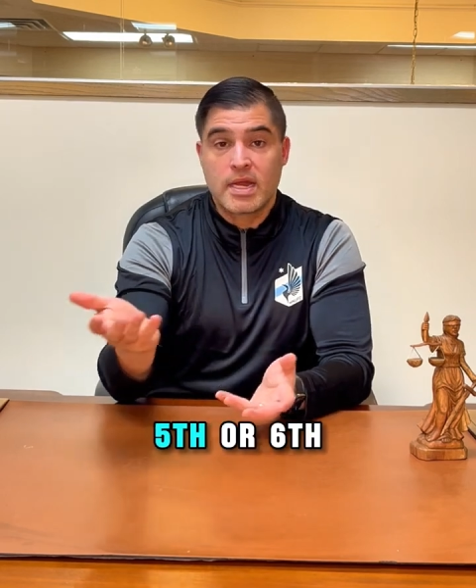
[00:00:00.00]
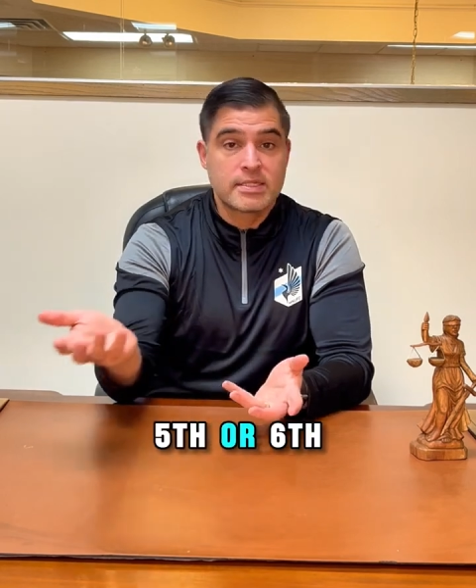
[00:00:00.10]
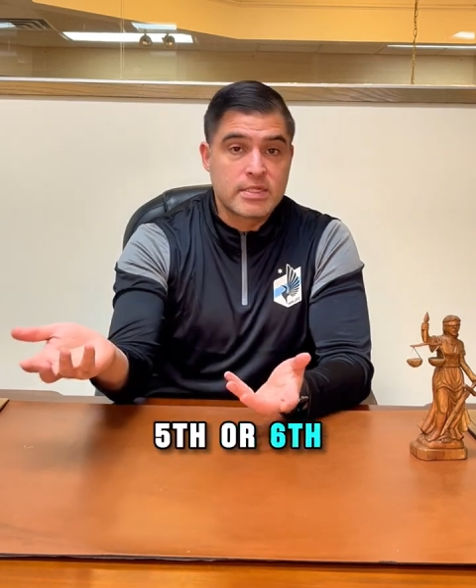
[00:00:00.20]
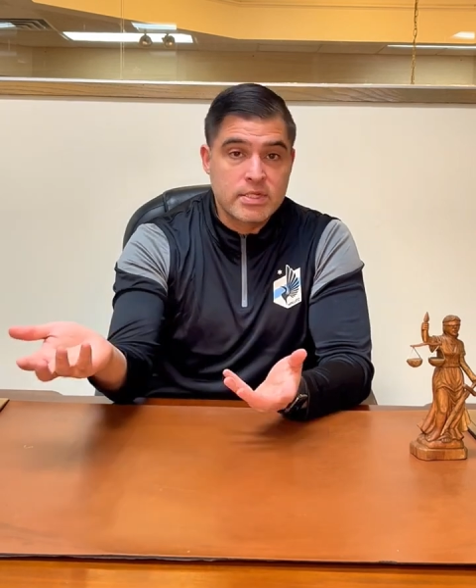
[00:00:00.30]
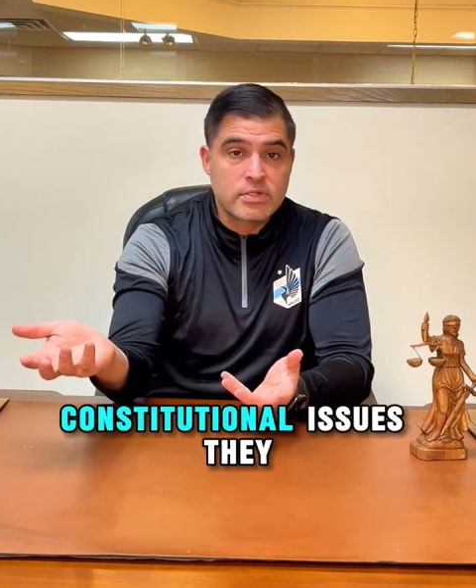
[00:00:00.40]

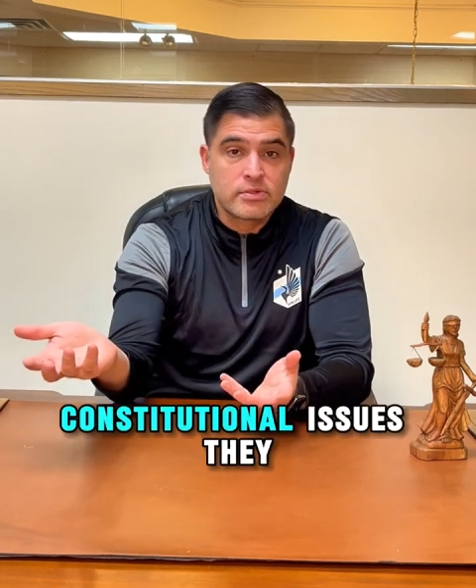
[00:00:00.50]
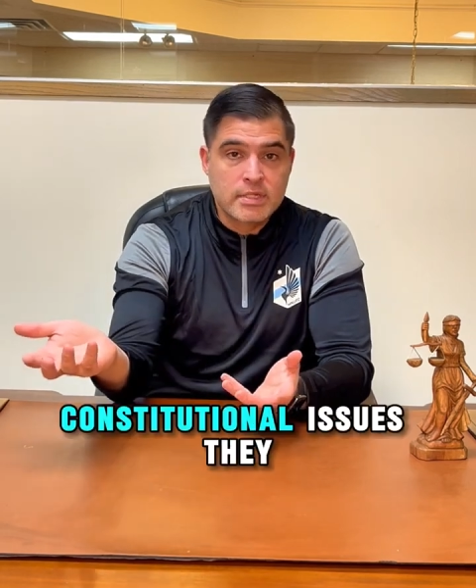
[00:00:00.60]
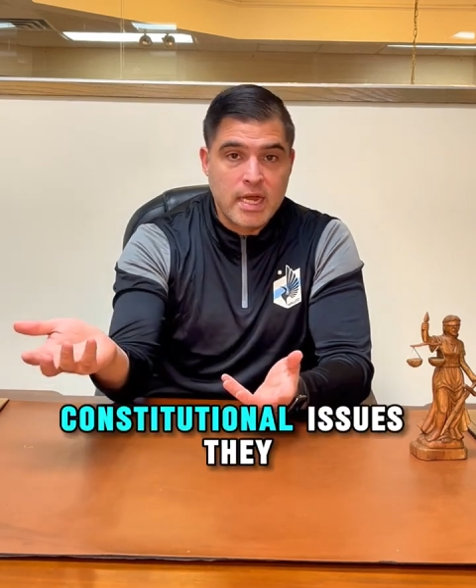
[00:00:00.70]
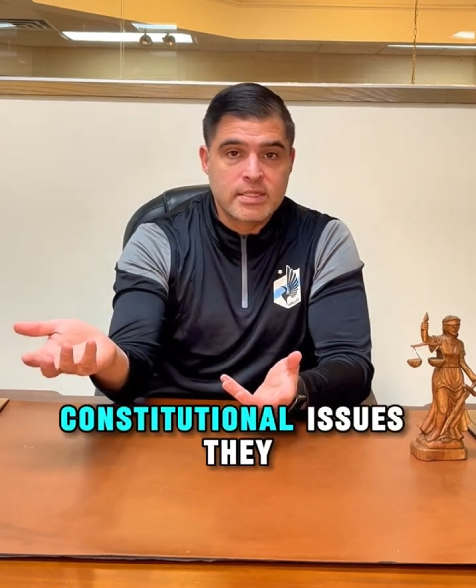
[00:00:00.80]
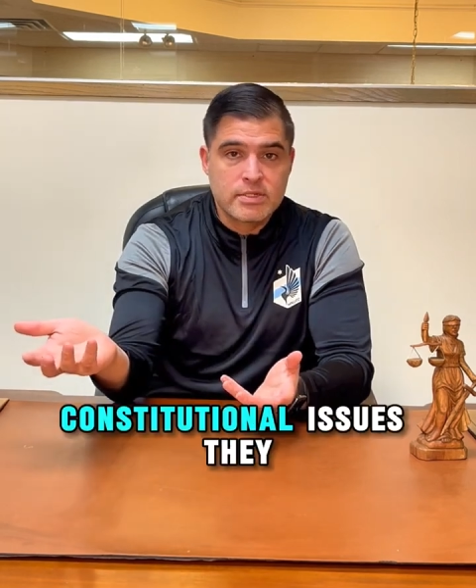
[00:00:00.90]

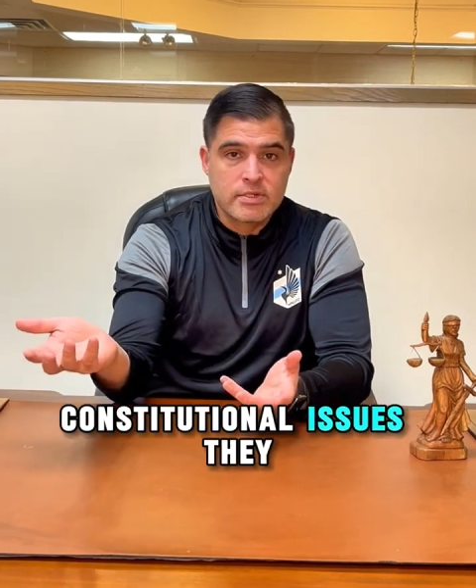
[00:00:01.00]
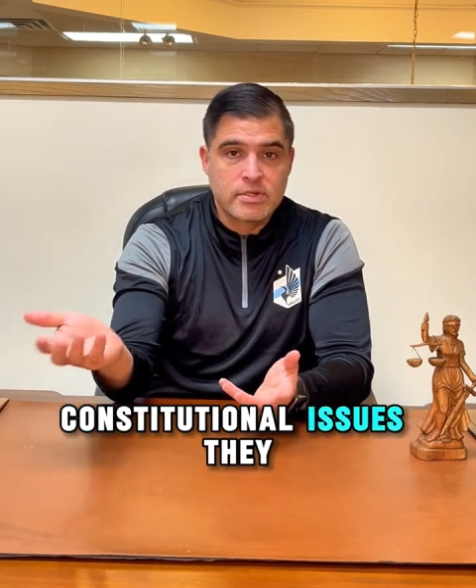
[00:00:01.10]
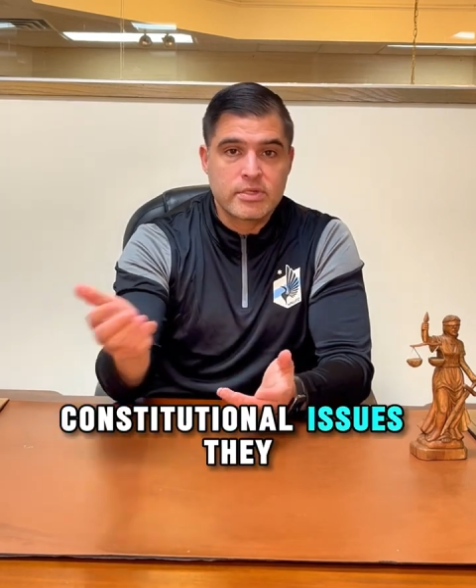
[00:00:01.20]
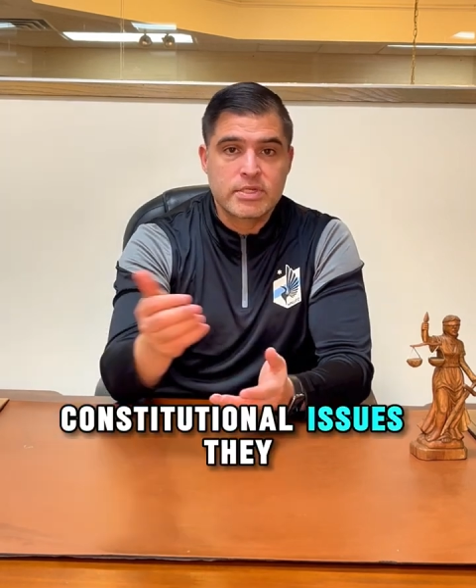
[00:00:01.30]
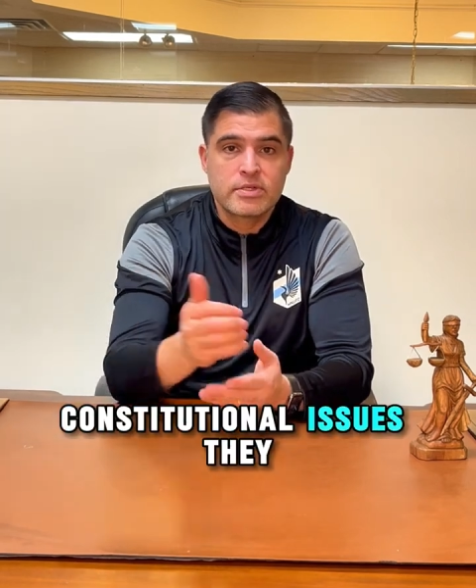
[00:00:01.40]

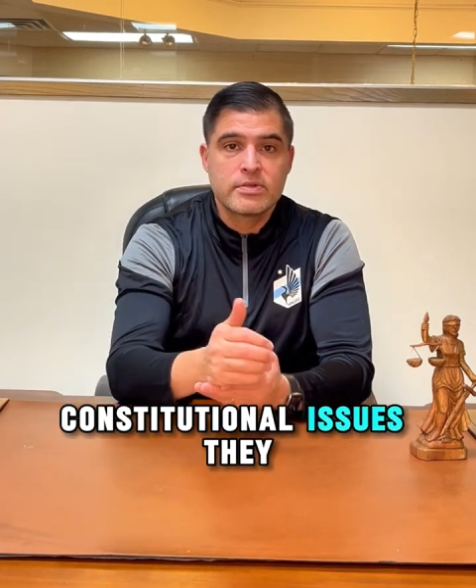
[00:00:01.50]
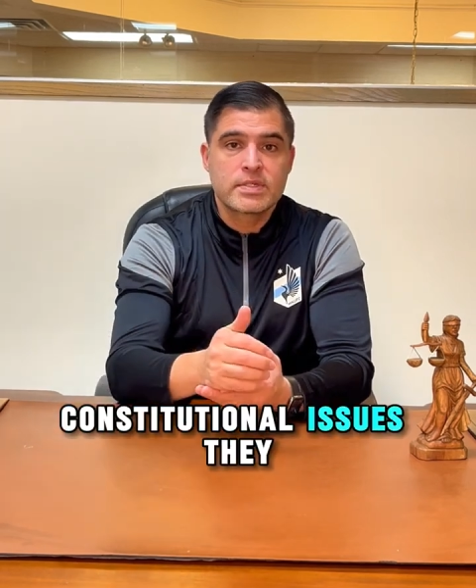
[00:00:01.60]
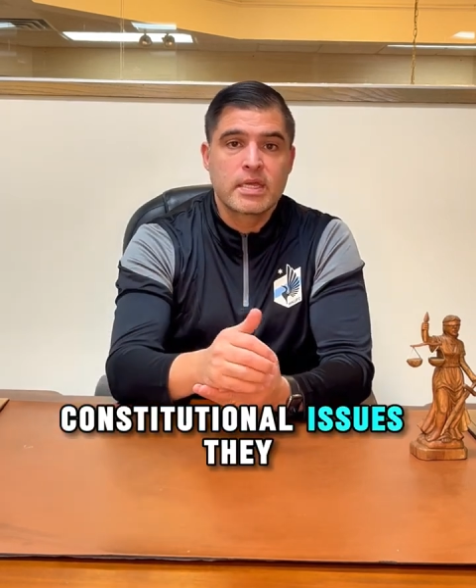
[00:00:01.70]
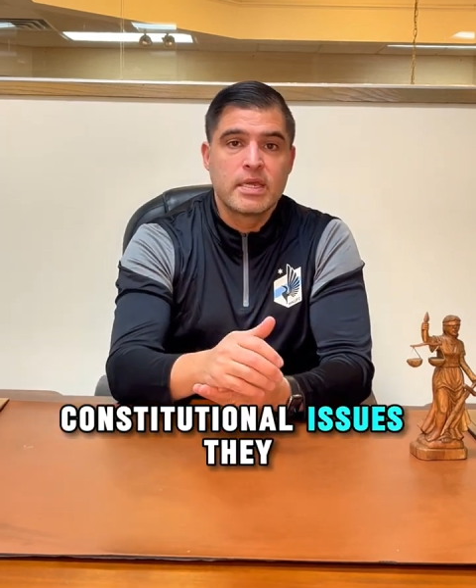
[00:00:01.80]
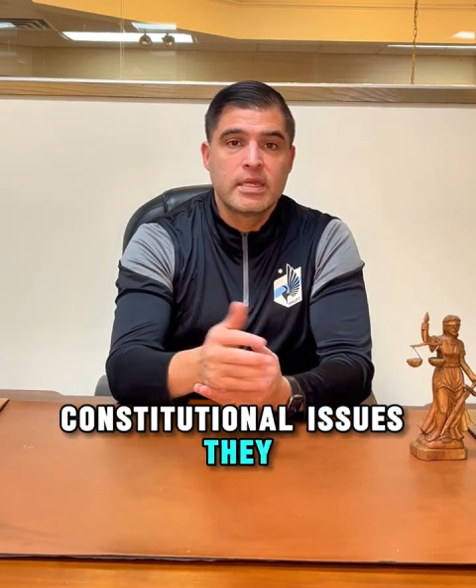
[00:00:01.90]
constitutional
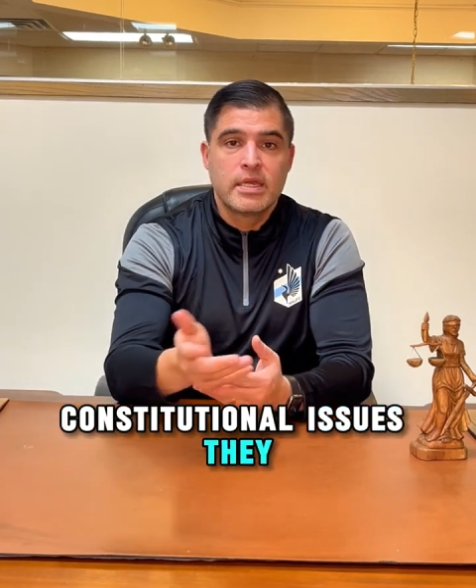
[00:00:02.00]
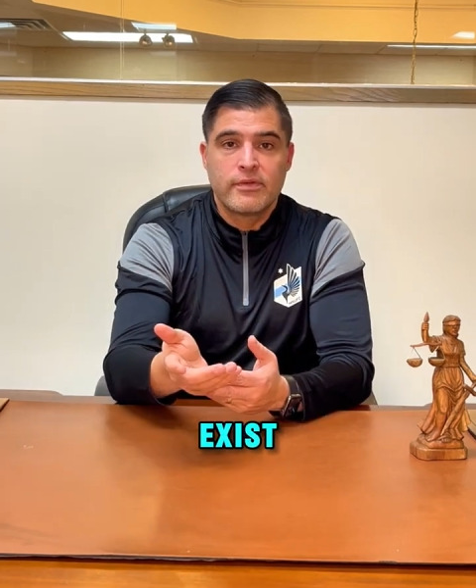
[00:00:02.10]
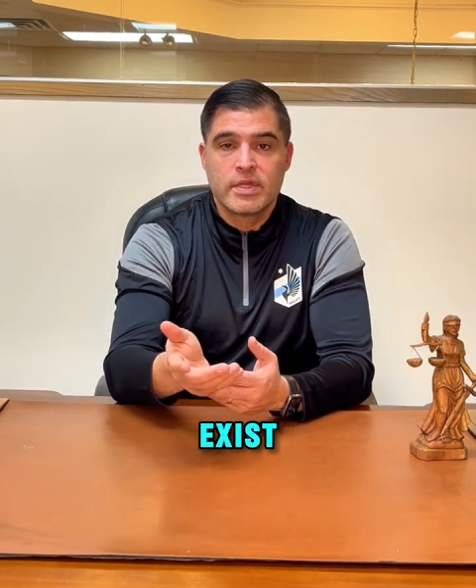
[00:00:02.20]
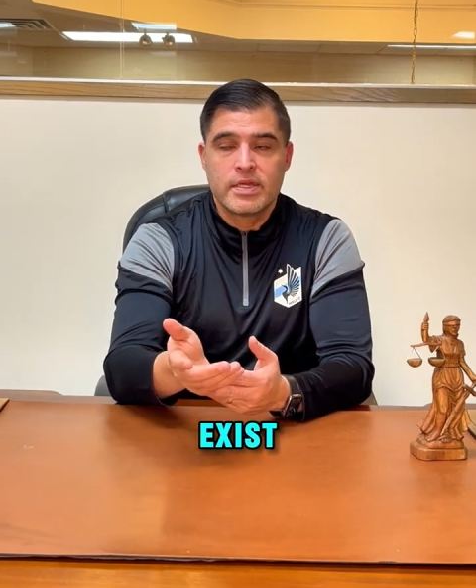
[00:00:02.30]
issues, if they